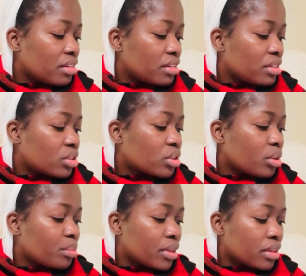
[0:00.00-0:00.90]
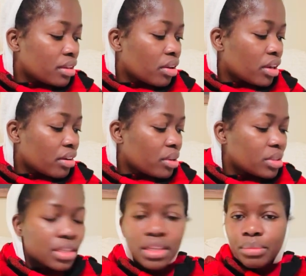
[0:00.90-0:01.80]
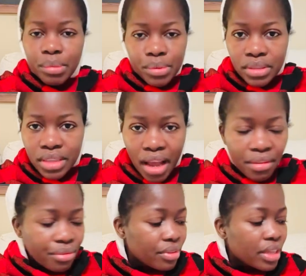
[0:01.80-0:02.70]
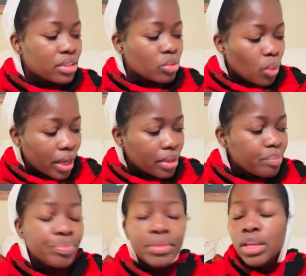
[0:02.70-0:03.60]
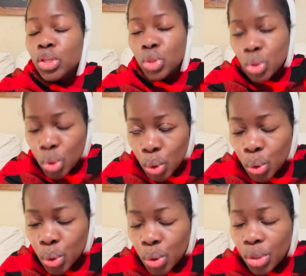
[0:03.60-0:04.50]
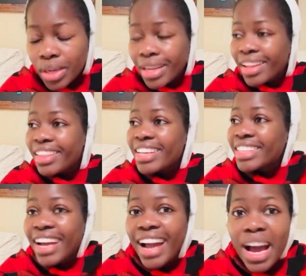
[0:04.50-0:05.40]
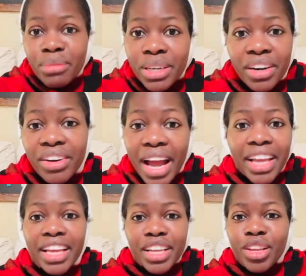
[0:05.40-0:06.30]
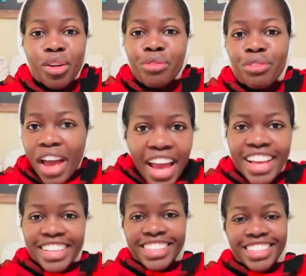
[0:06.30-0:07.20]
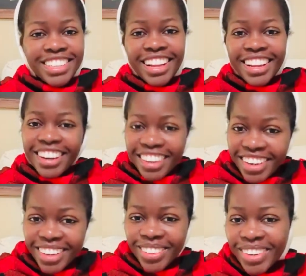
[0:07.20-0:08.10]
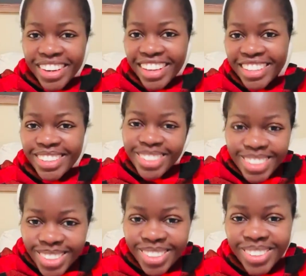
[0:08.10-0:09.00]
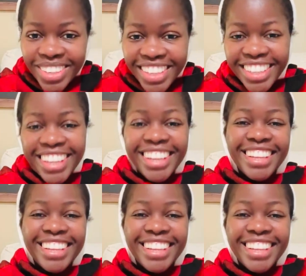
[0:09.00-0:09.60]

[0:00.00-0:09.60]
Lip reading: You should not be going around stealing people's stuff. That's one. Two, there's a camera right in your face. Like, girl, what are you doing?